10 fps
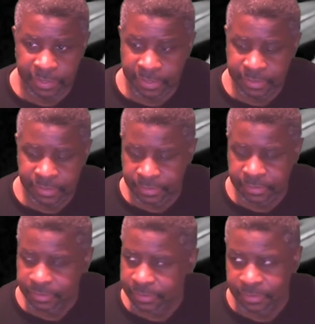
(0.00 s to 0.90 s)
because
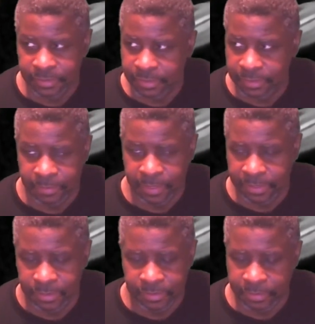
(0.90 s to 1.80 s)
we
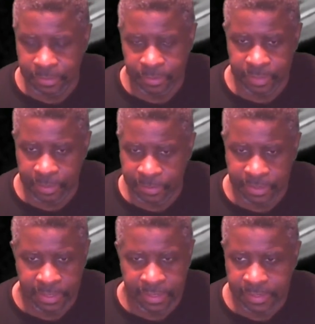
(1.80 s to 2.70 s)
had just some news that was
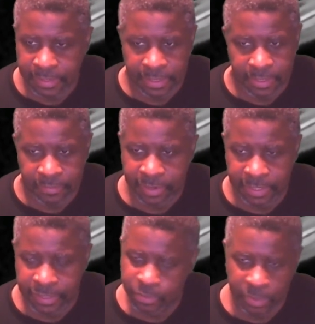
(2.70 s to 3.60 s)
crazy,
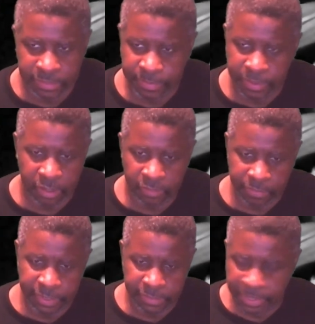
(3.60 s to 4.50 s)
and this weather's been all over the
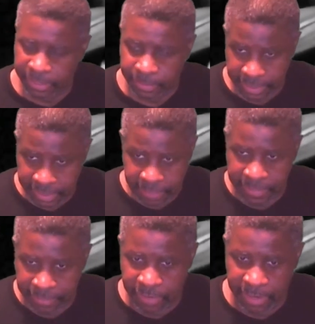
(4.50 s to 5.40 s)
place. But anyway, enough of
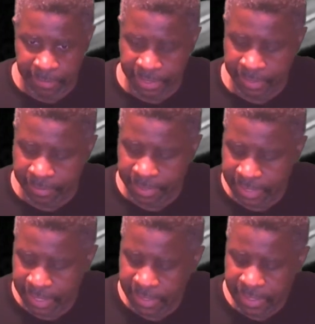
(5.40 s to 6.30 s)
that rambling about
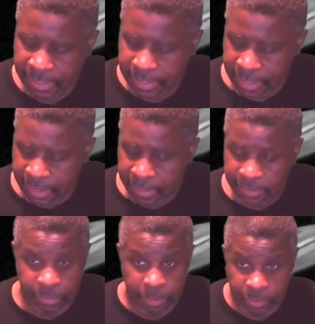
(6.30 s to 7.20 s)
that.
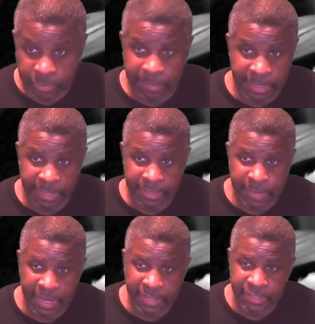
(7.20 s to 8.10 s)
So Blu-ray update is
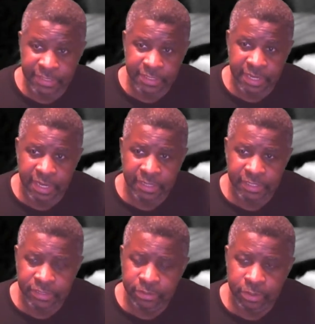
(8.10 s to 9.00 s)
back, and this is a
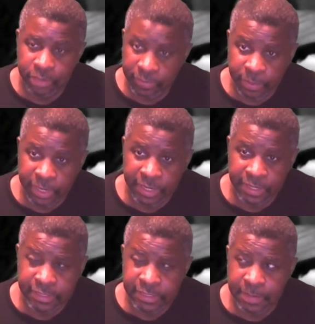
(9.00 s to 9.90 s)
digital code giveaway.
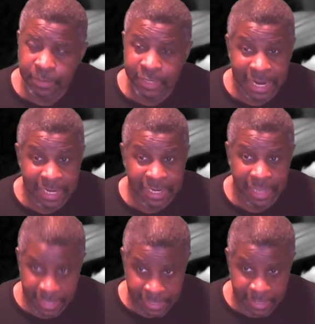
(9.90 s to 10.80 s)
This is number
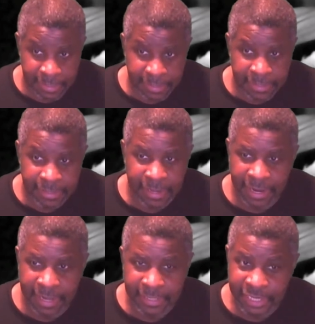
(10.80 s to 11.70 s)
98, and
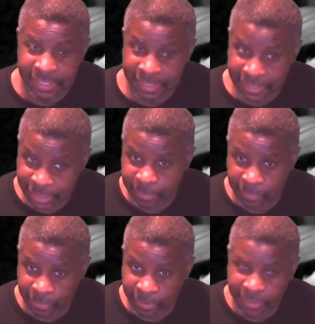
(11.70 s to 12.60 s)
I checked it just
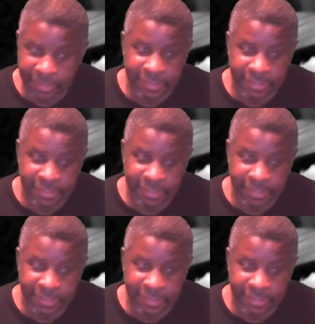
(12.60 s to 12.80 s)
before